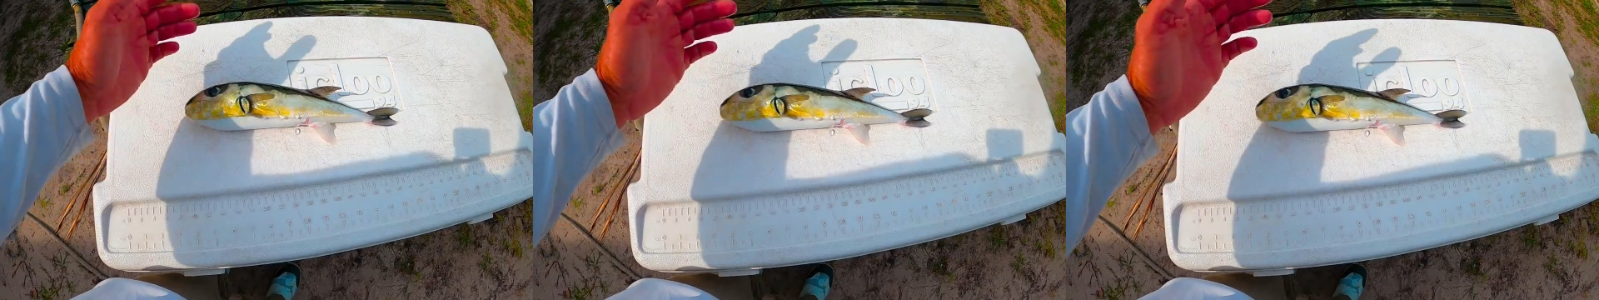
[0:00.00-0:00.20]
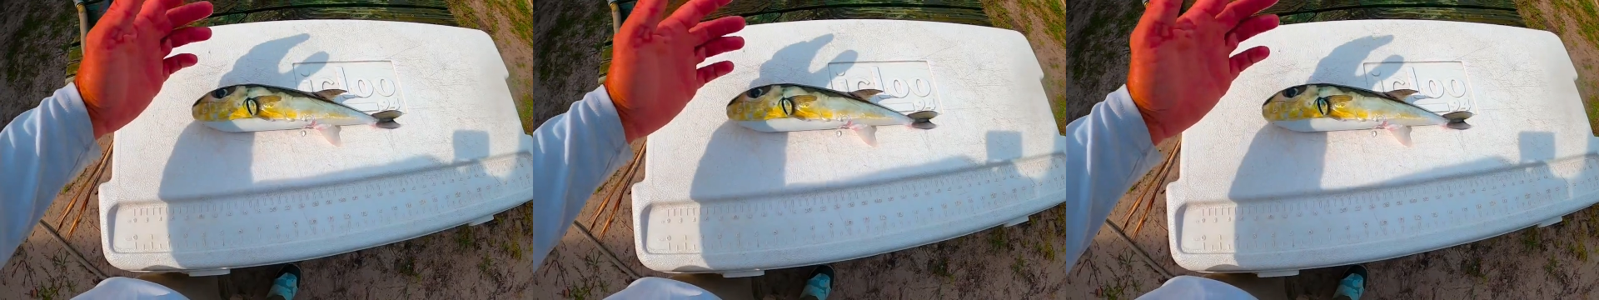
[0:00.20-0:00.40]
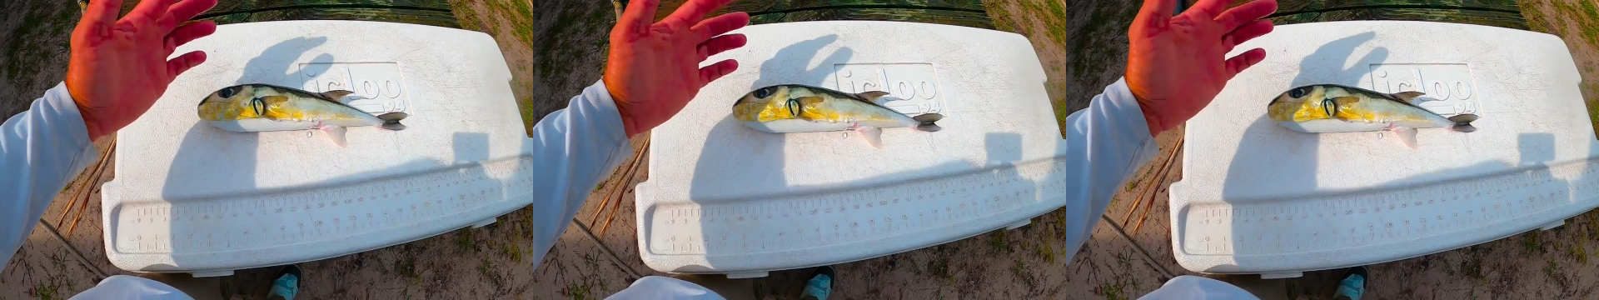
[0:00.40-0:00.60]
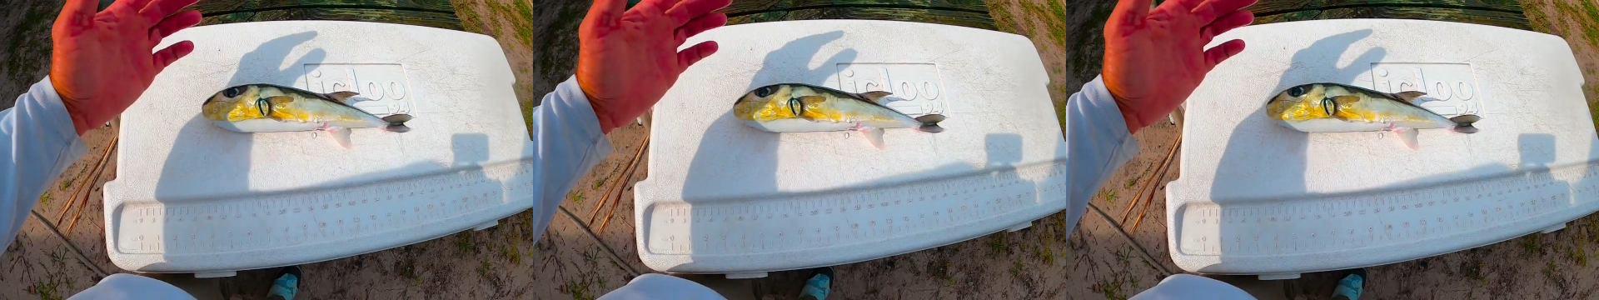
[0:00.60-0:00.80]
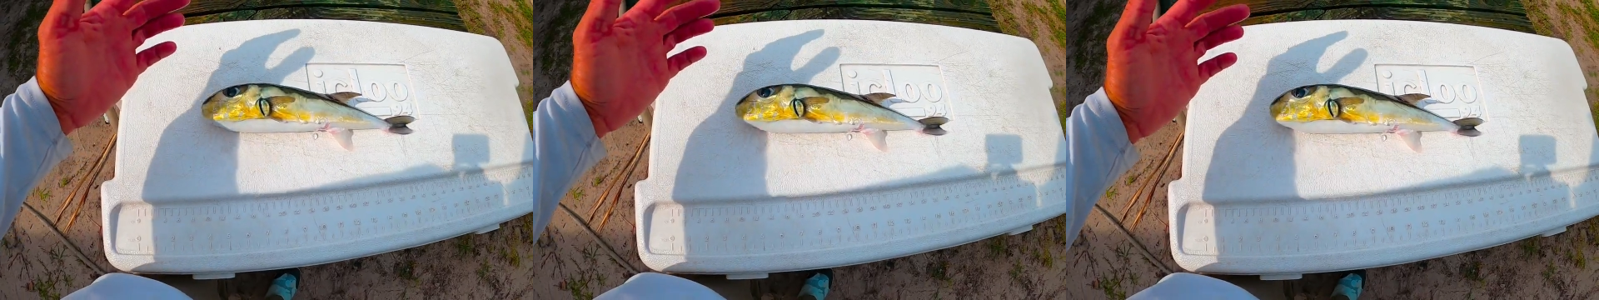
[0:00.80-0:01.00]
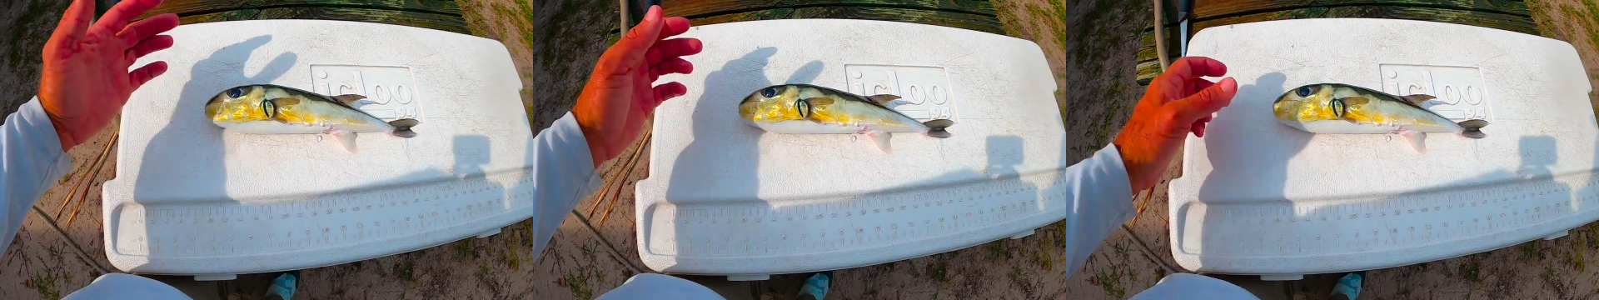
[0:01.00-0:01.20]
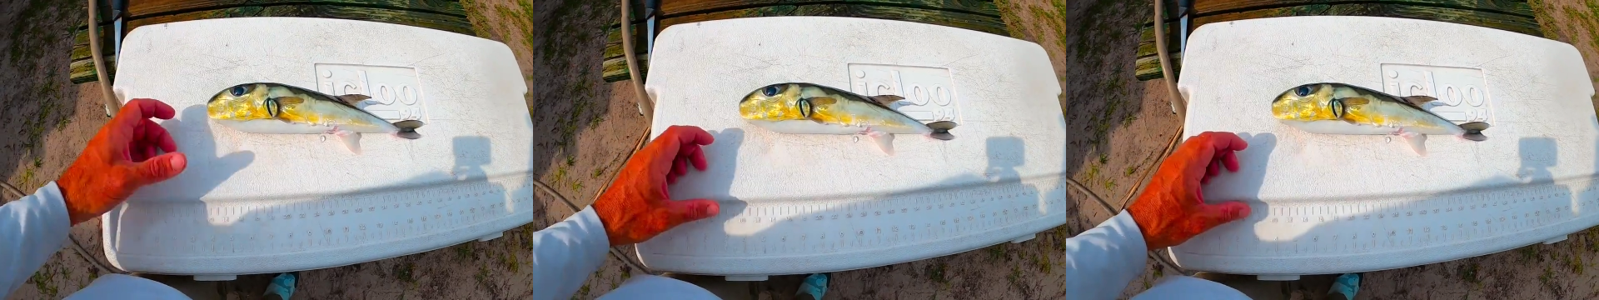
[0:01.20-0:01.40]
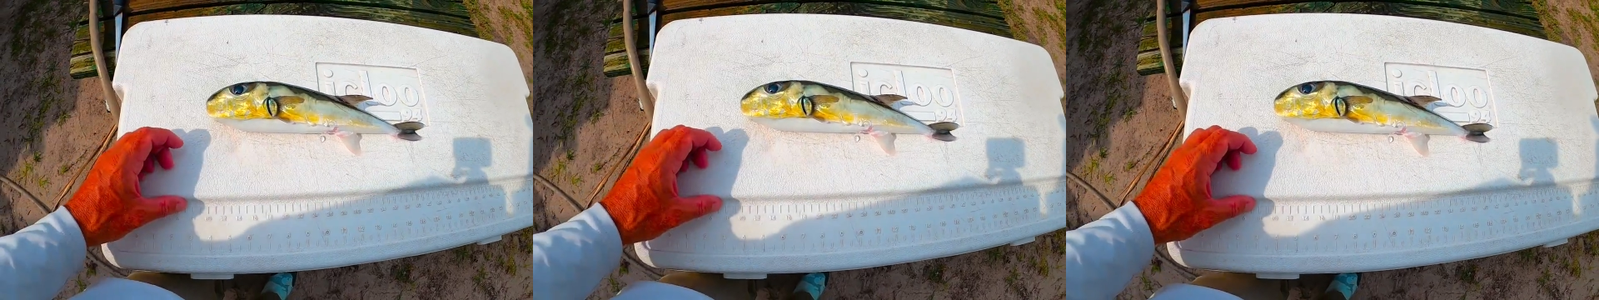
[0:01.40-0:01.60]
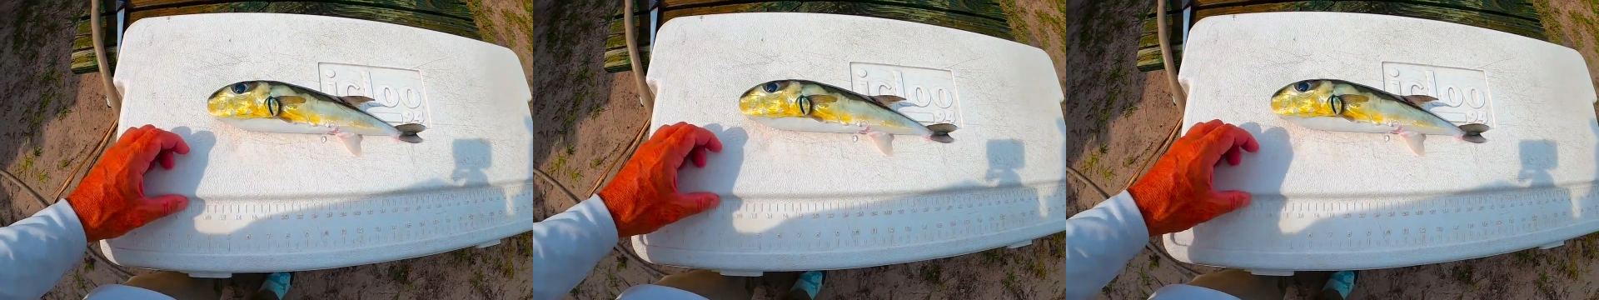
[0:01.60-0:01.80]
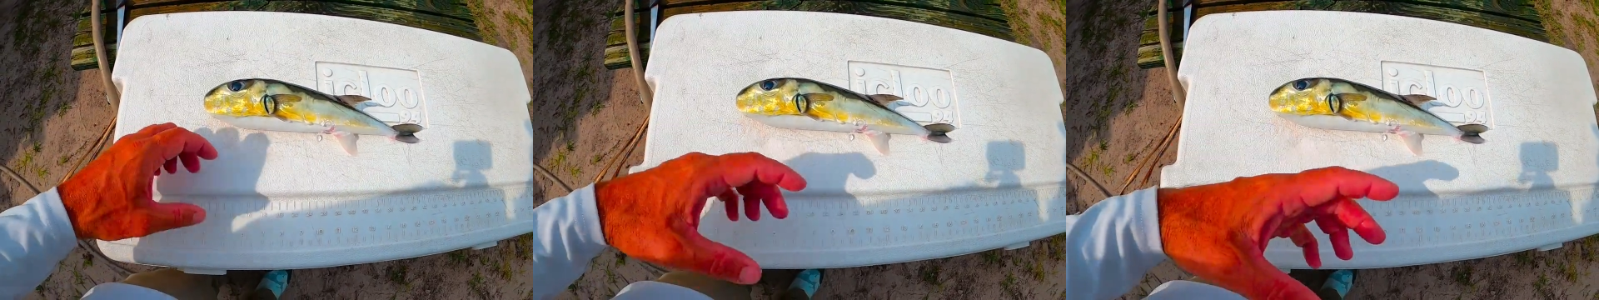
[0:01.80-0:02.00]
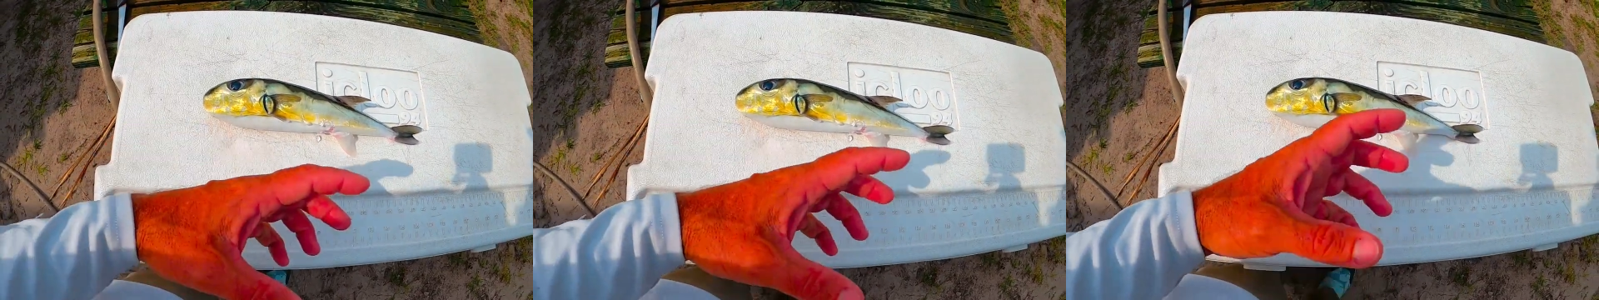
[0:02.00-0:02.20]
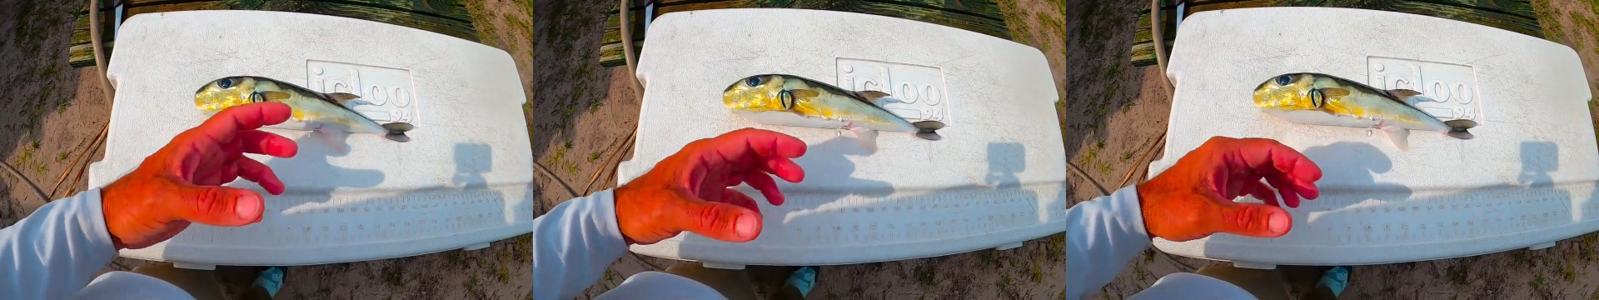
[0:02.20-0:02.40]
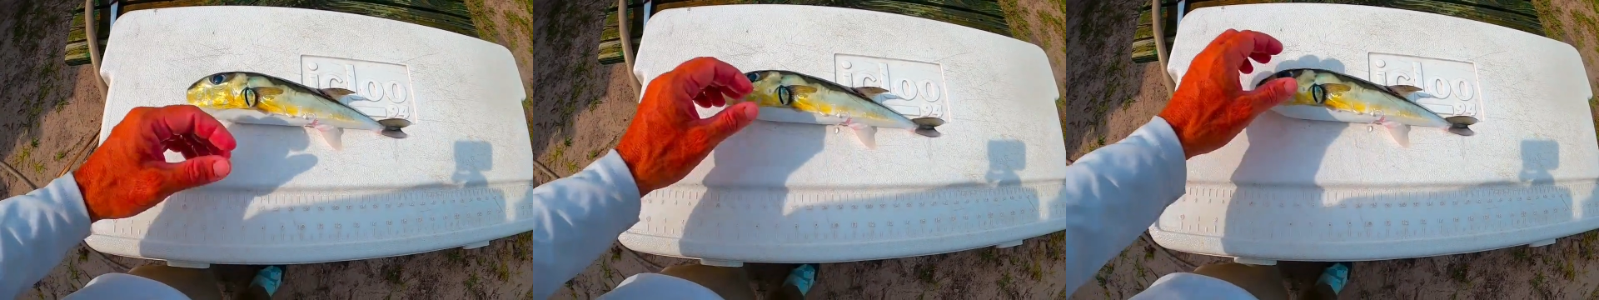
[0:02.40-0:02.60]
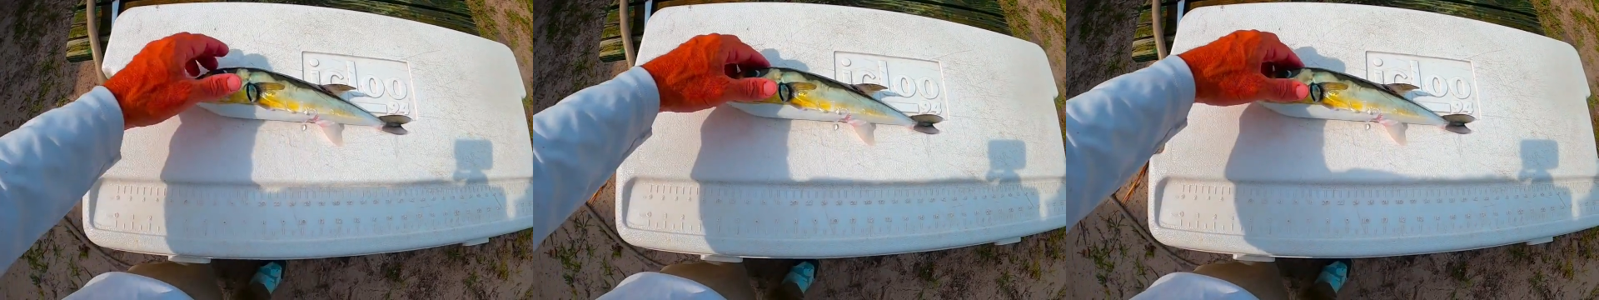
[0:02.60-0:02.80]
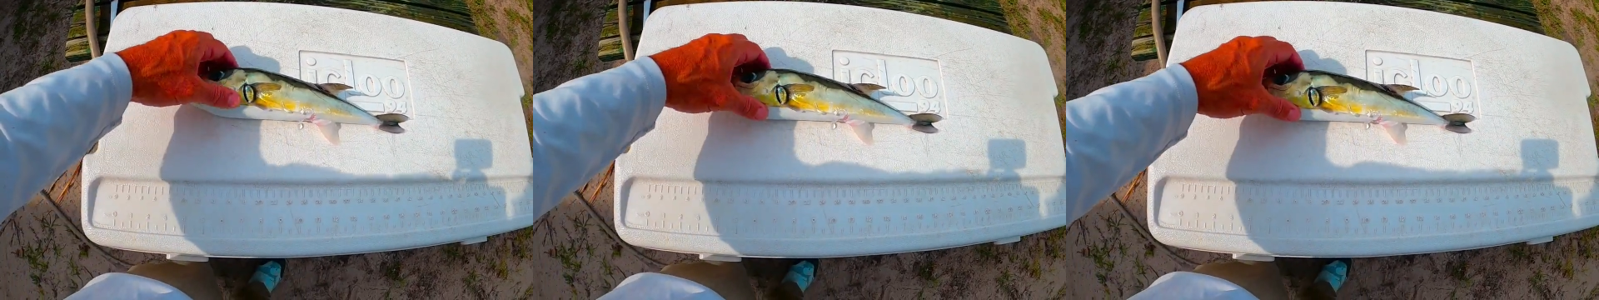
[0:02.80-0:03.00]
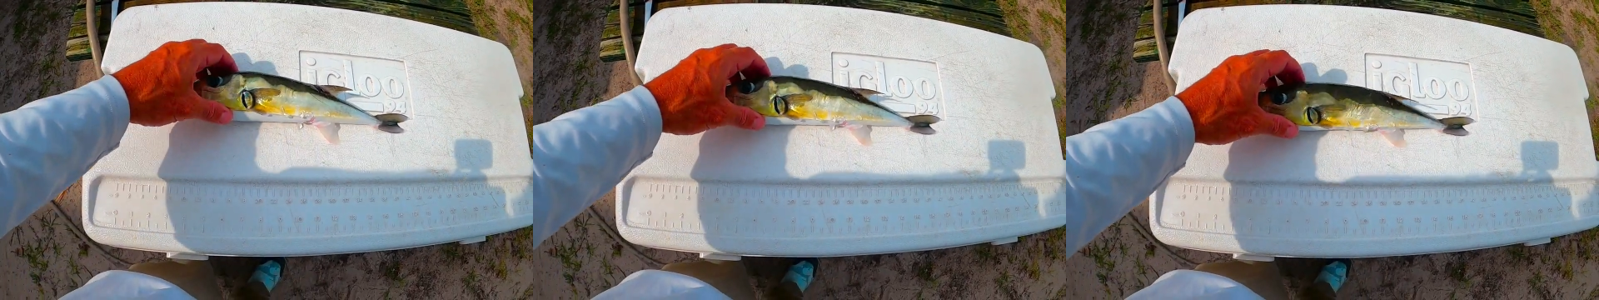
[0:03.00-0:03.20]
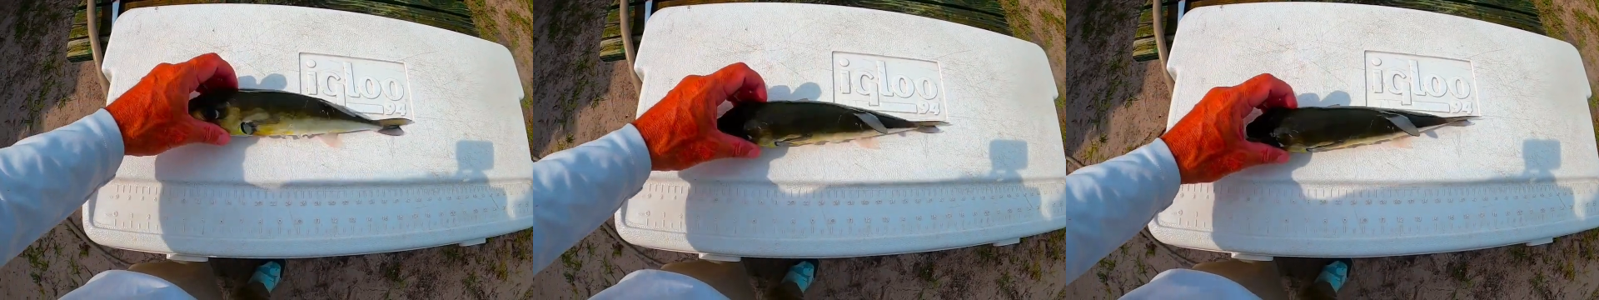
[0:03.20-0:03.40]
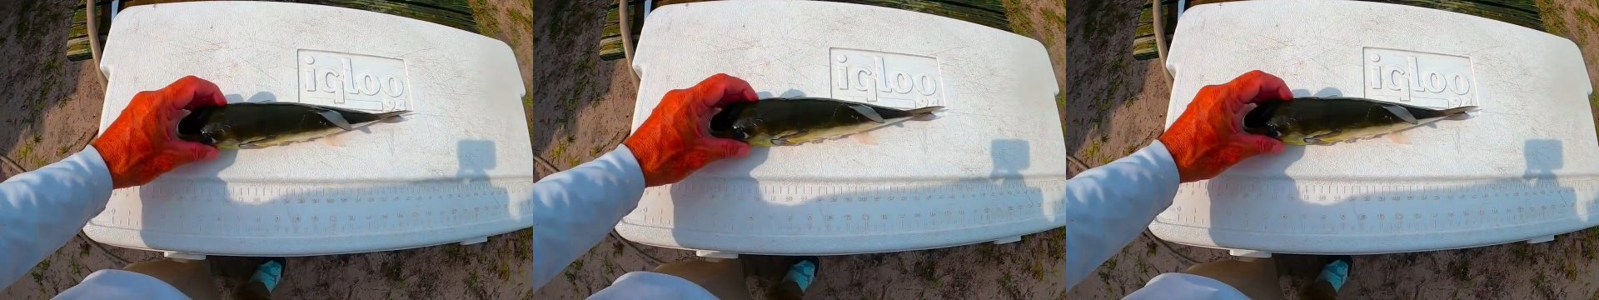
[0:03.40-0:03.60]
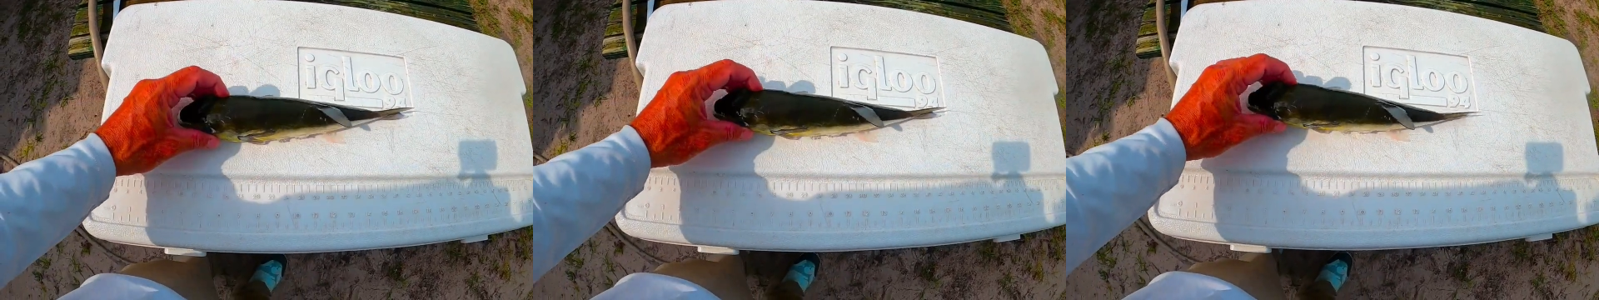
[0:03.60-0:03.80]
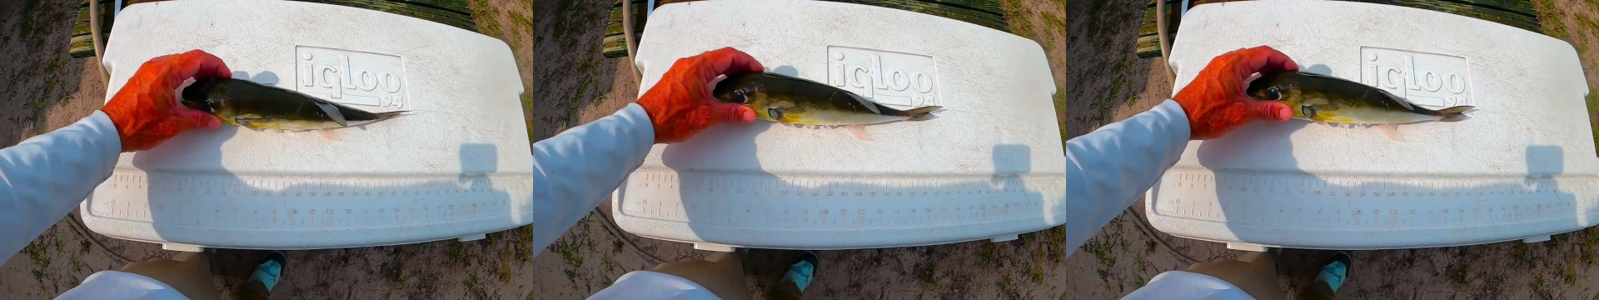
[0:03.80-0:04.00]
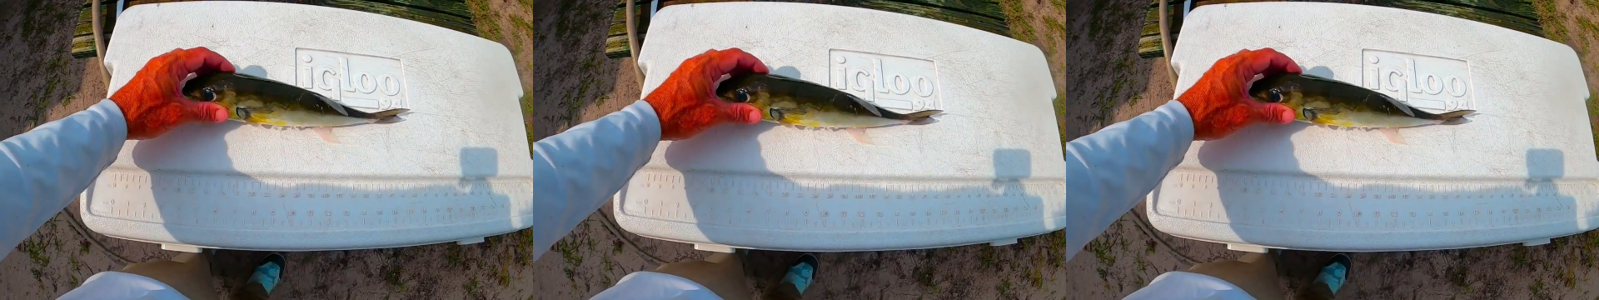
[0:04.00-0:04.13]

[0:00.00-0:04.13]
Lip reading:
[unreadable: no face in view]